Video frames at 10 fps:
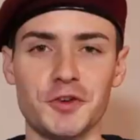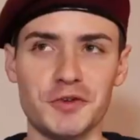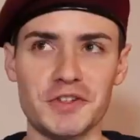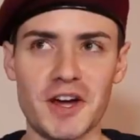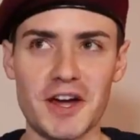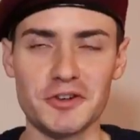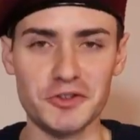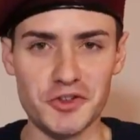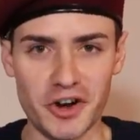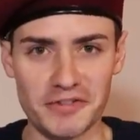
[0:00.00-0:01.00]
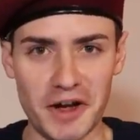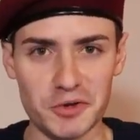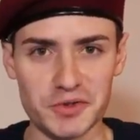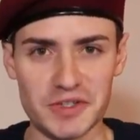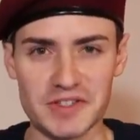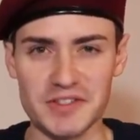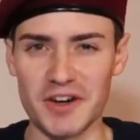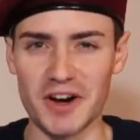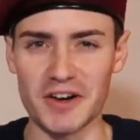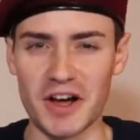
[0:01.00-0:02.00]
So the title Nerf House is
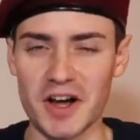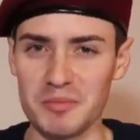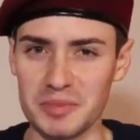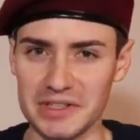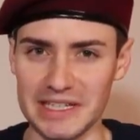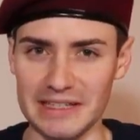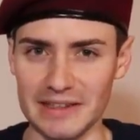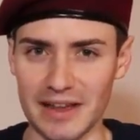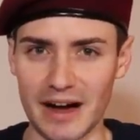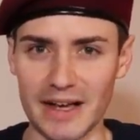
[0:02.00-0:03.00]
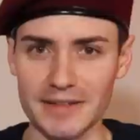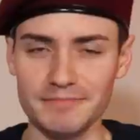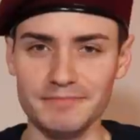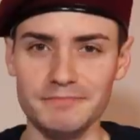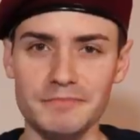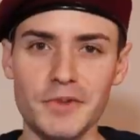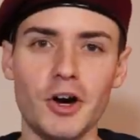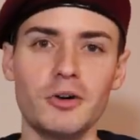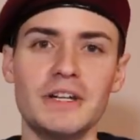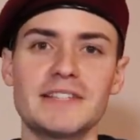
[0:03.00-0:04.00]
not a complete lie.
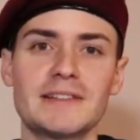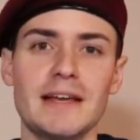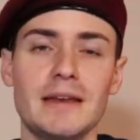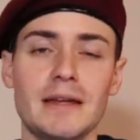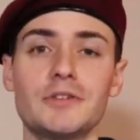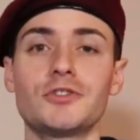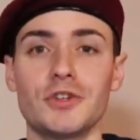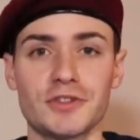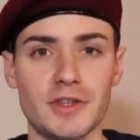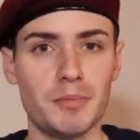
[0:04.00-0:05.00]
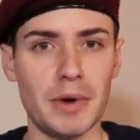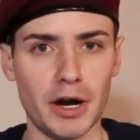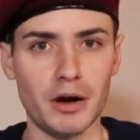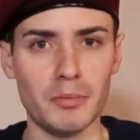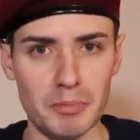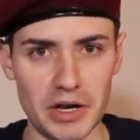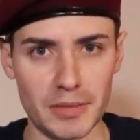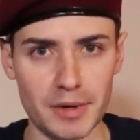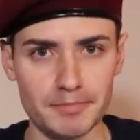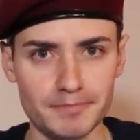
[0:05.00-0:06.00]
No, instead it's just the bare
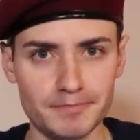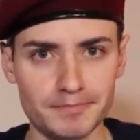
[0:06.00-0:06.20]
minimum.